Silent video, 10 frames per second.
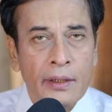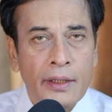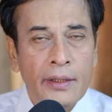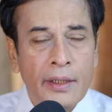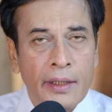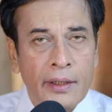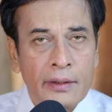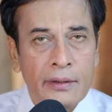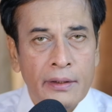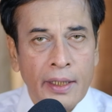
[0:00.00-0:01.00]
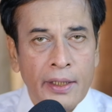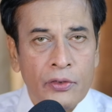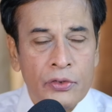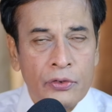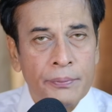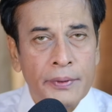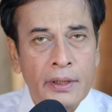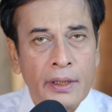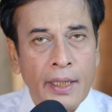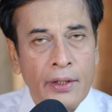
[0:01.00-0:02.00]
indirect
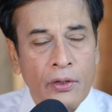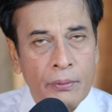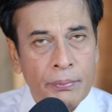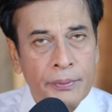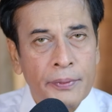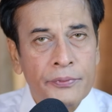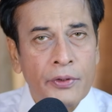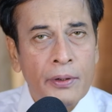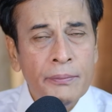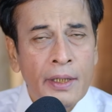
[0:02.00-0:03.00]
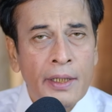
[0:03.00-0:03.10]
laryngoscopy cannot be performed,